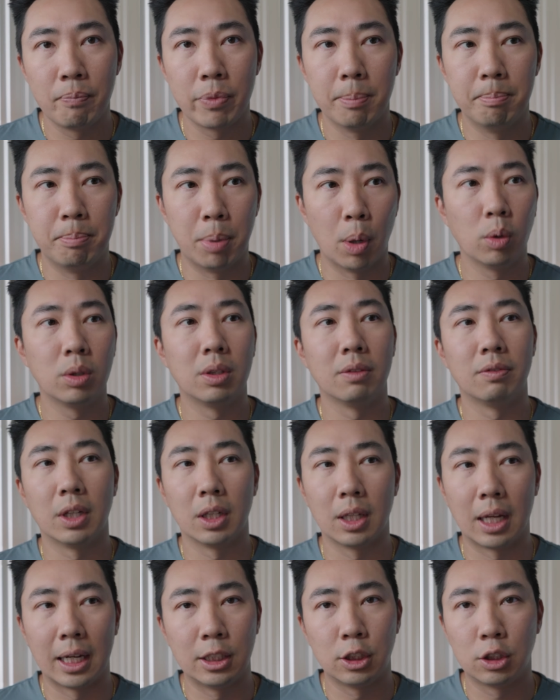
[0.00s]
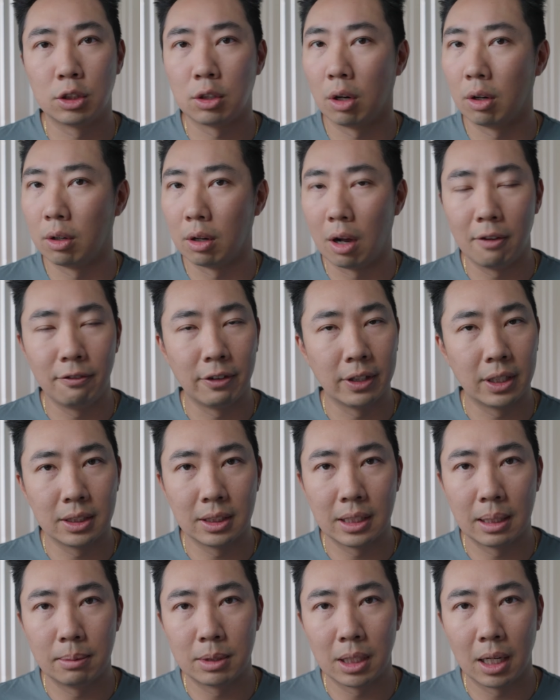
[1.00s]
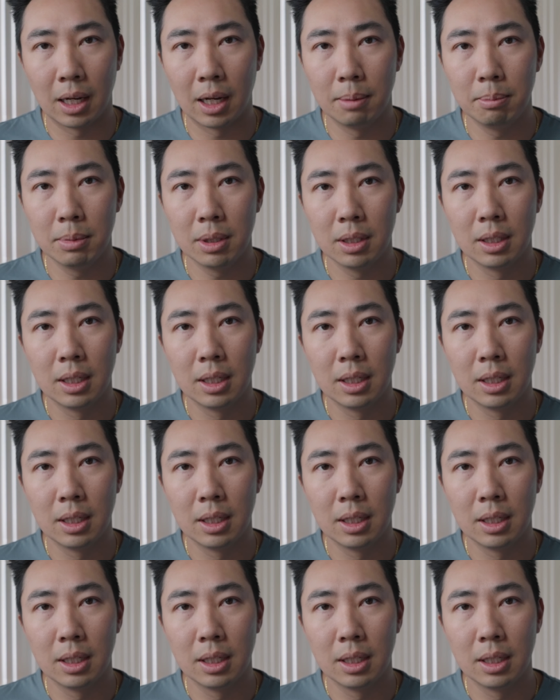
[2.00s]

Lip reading: Both of the lights turn off at the same time.